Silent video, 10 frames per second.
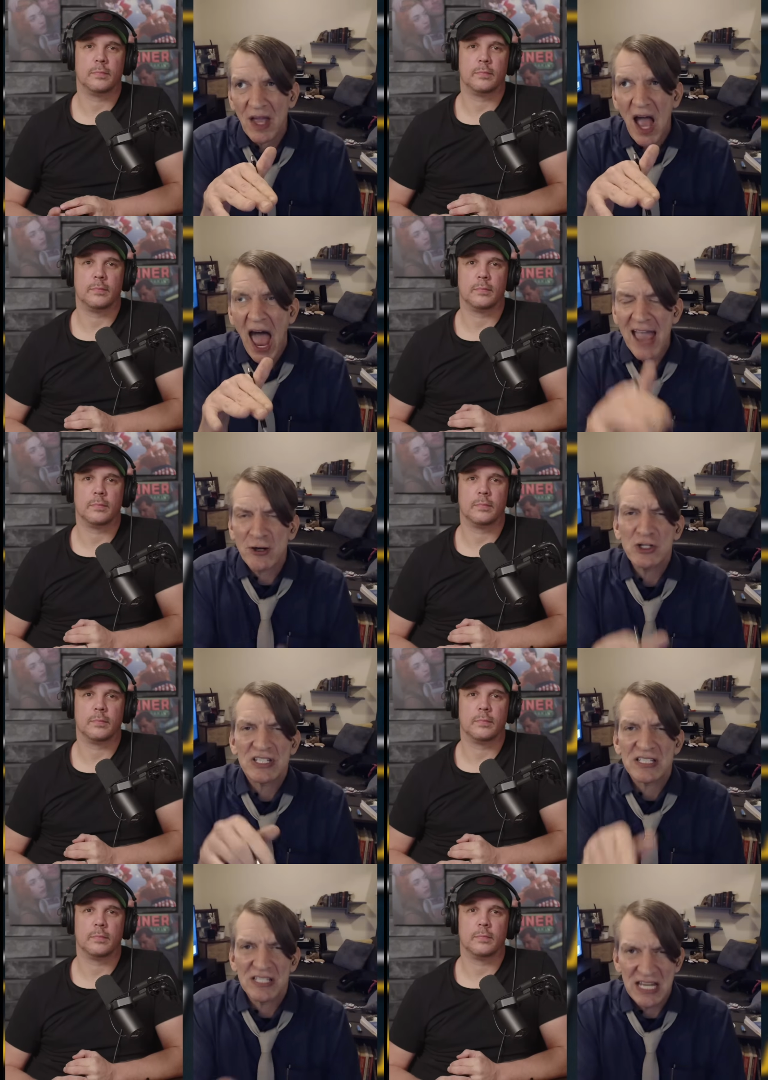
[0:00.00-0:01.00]
Speaker 1: I could
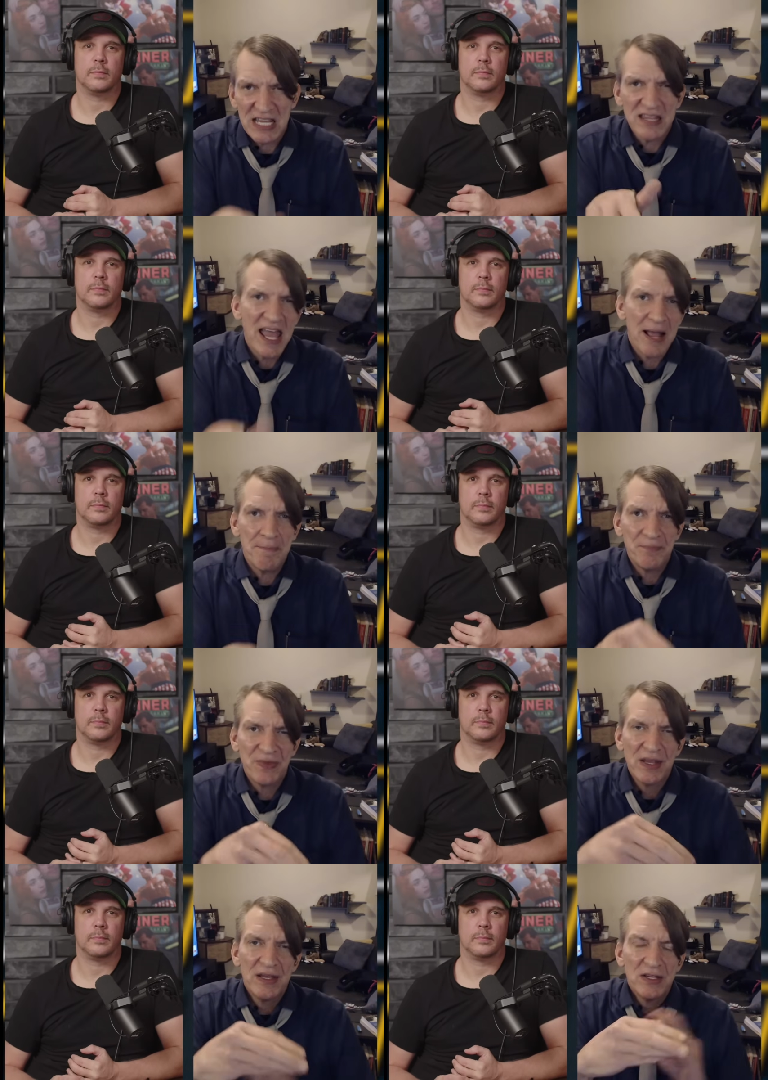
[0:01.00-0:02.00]
see them
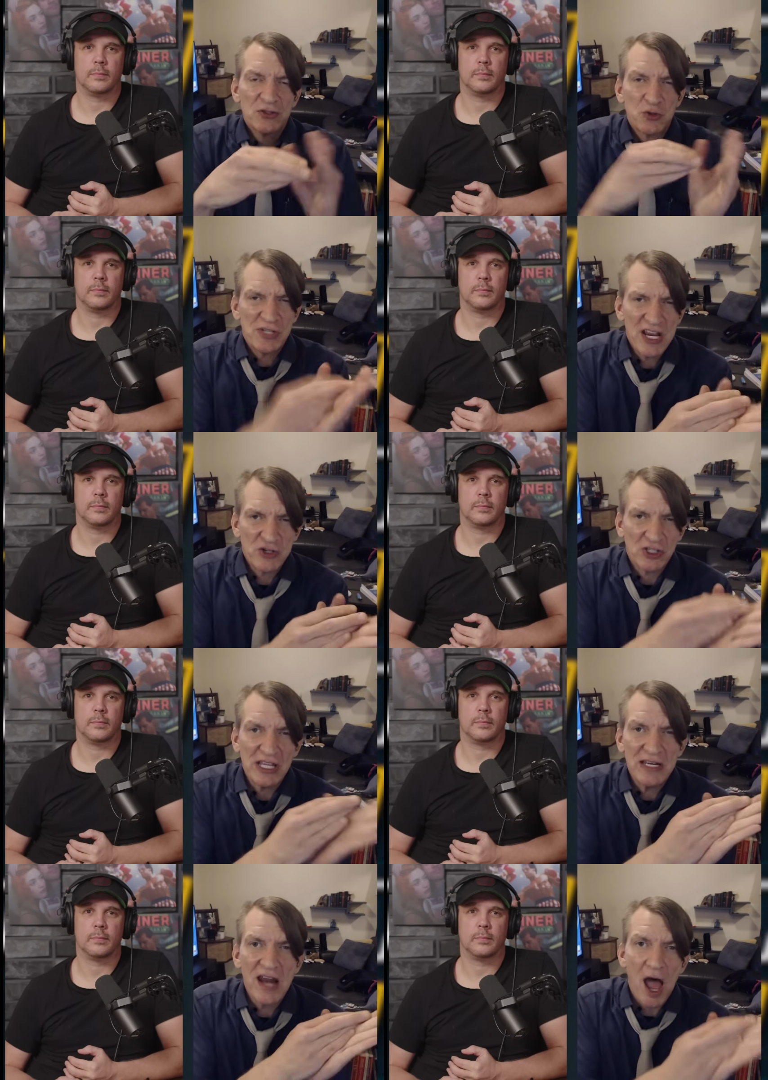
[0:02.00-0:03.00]
strategically
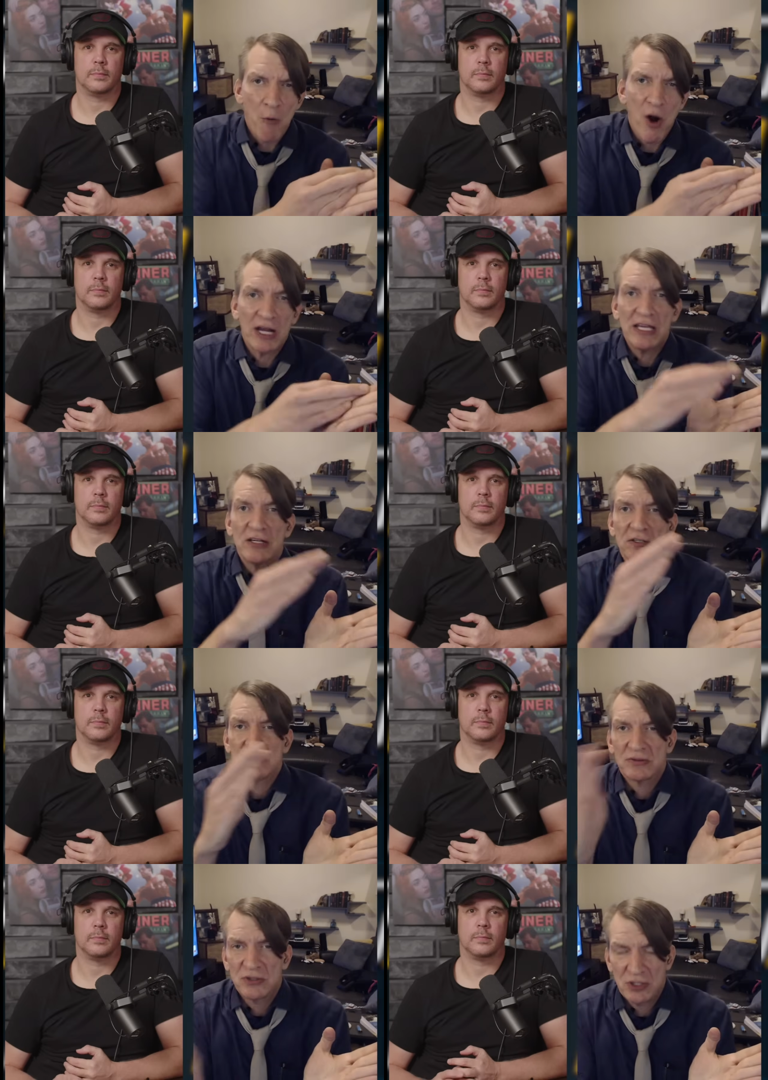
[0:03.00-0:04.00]
not wanting it
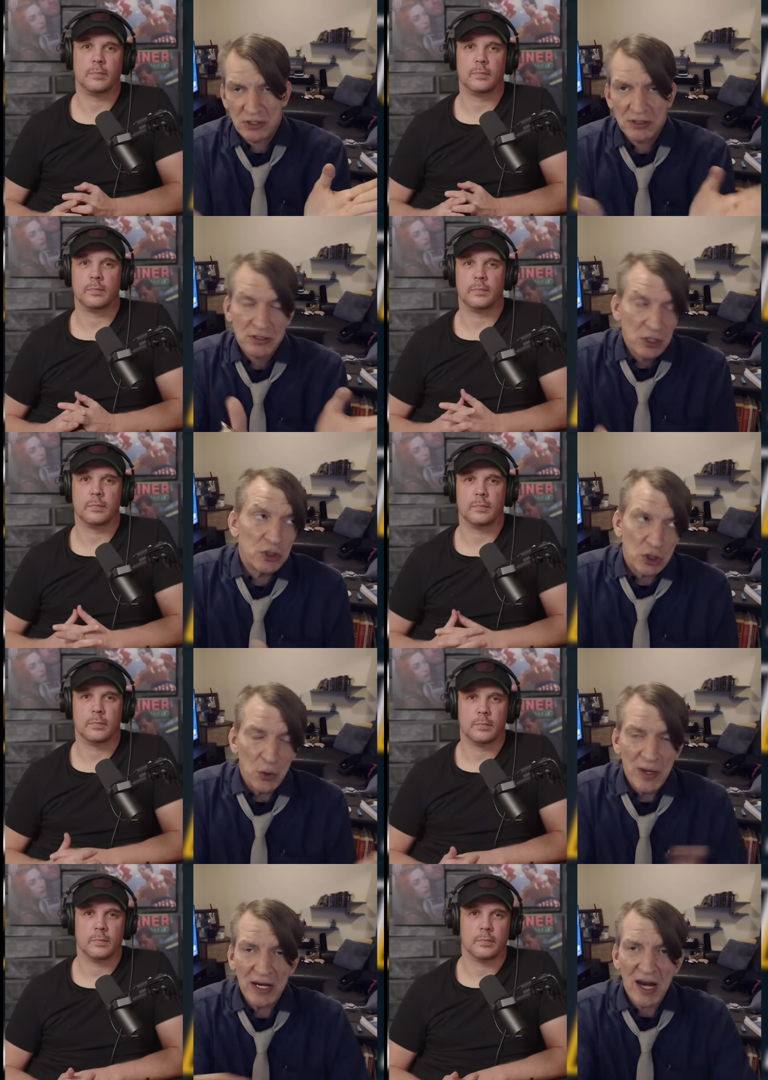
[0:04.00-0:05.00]
to, to do
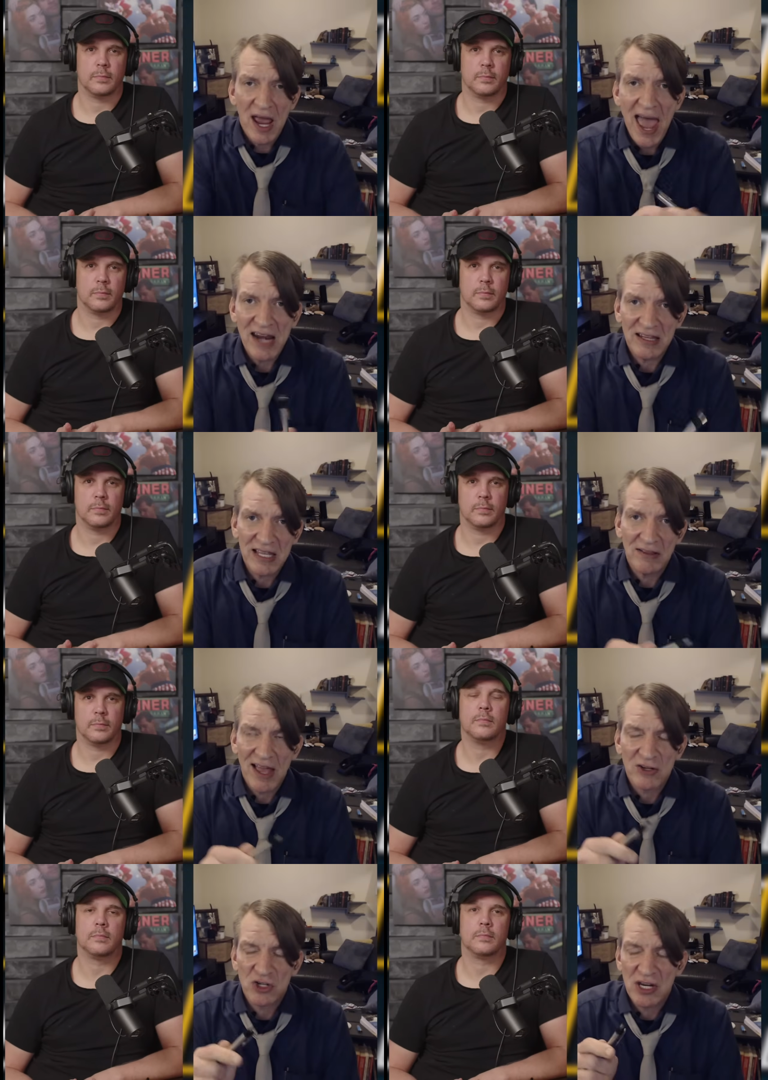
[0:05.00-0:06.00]
it ahead of the
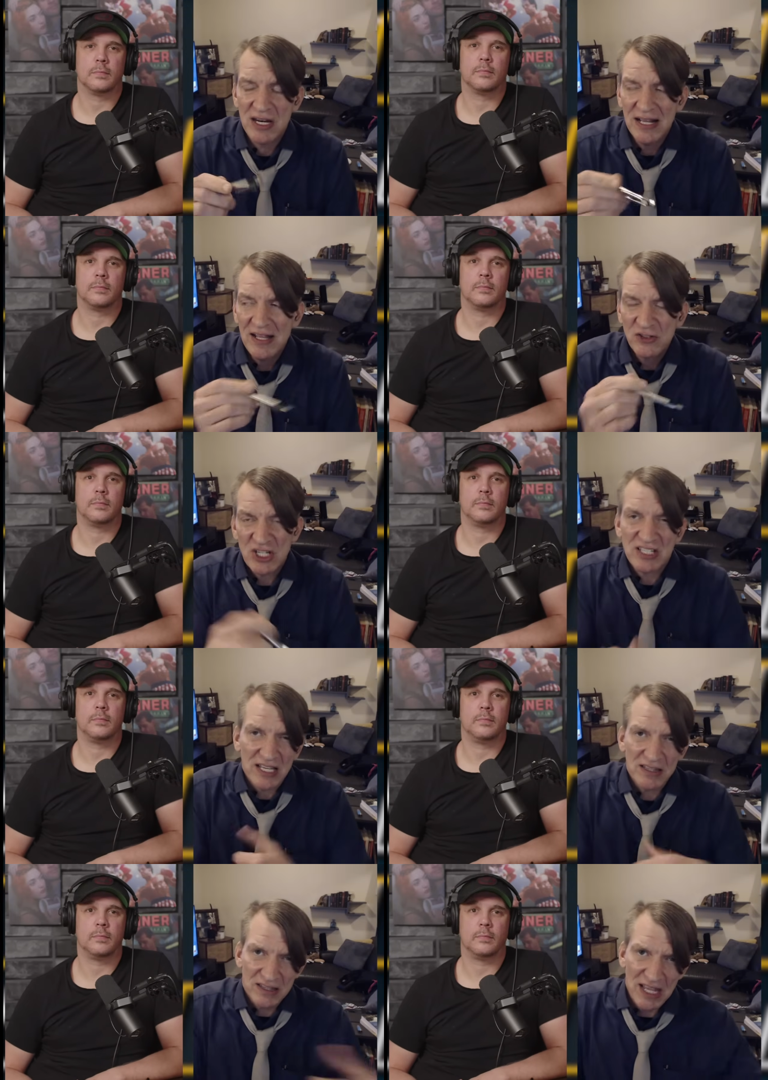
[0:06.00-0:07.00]
election just
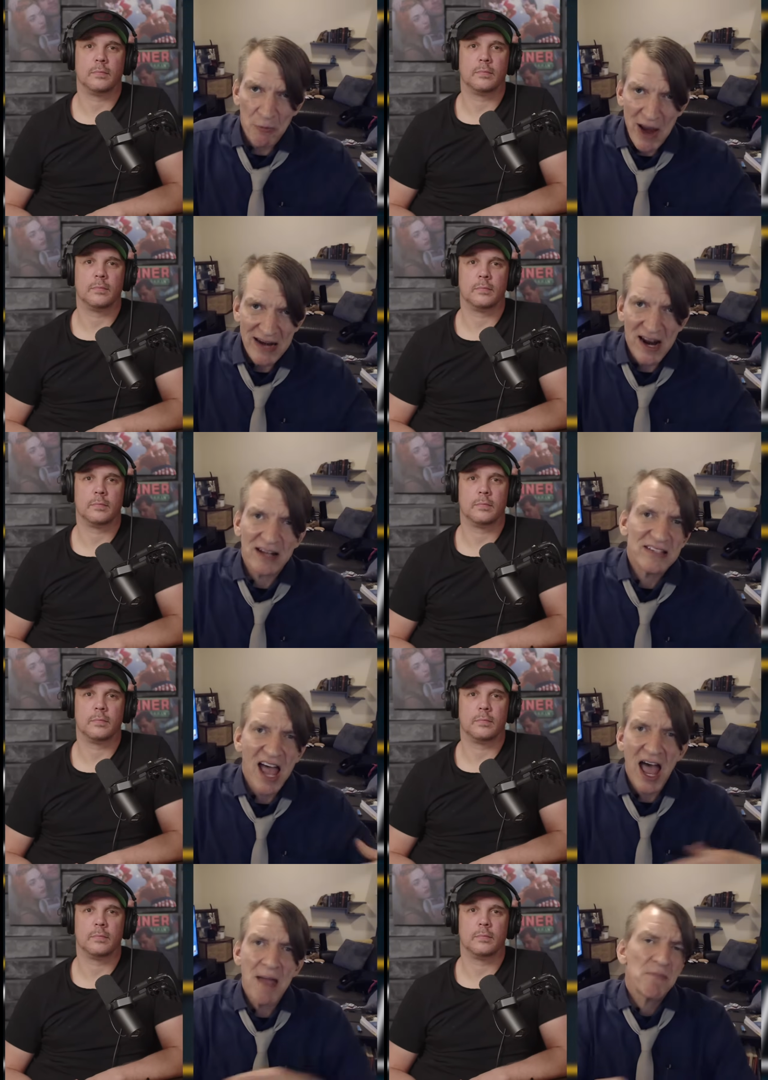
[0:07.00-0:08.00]
like they ran out of
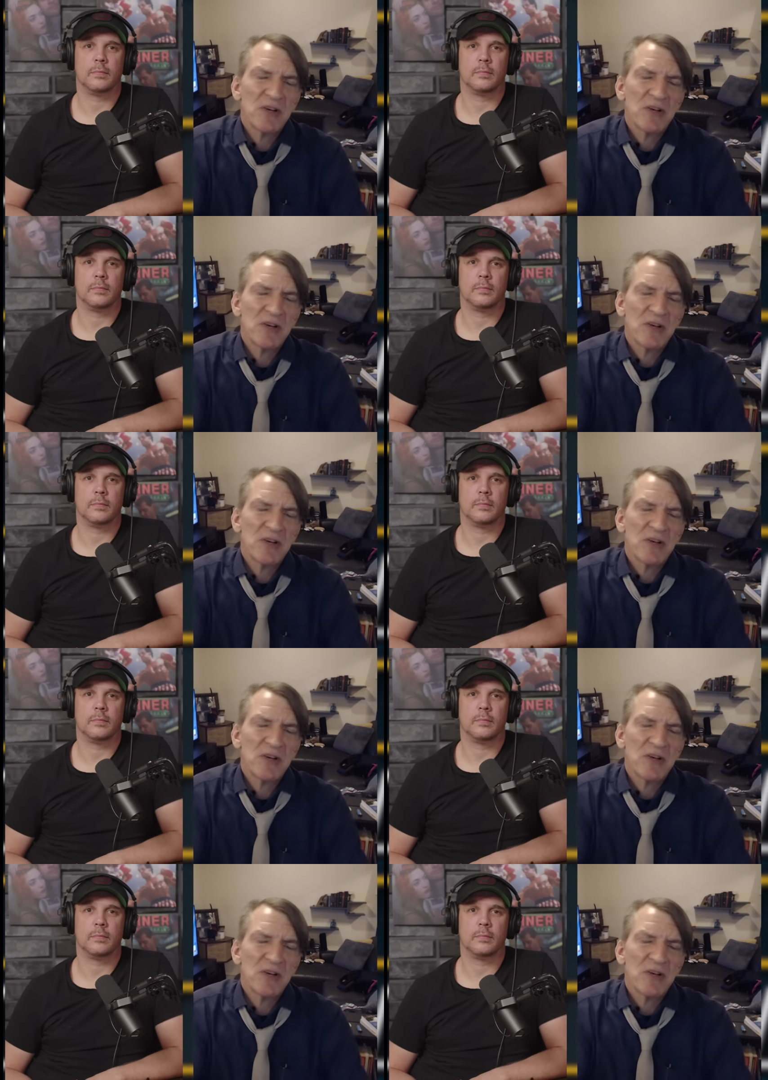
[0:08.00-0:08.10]
time